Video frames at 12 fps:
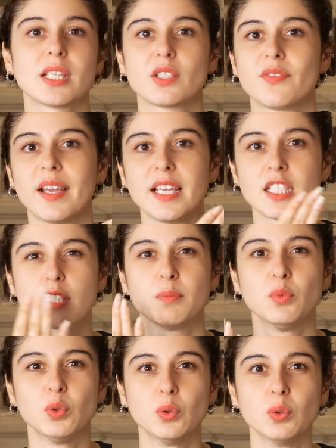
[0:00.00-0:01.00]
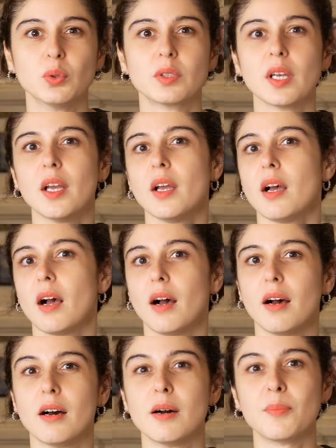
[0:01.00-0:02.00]
It's very smooth,
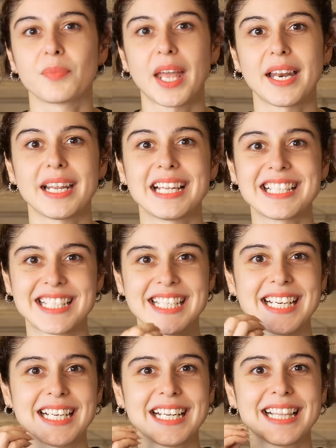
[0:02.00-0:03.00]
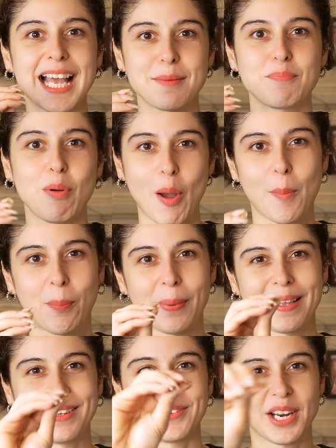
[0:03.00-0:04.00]
and instantly that pop
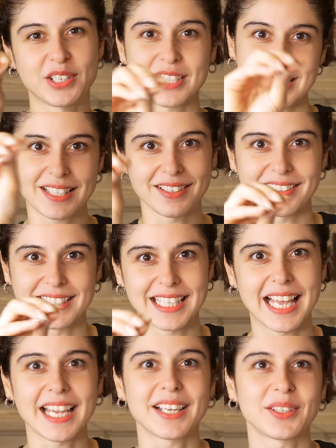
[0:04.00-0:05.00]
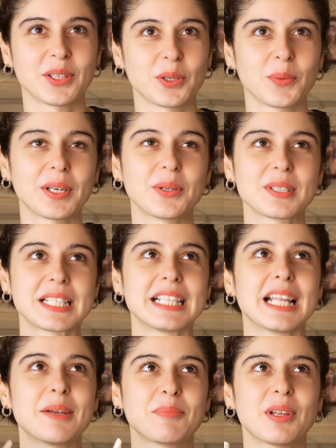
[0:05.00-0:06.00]
registers, like, you know, when you
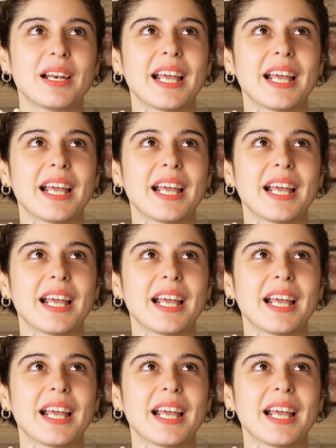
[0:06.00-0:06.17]
see them,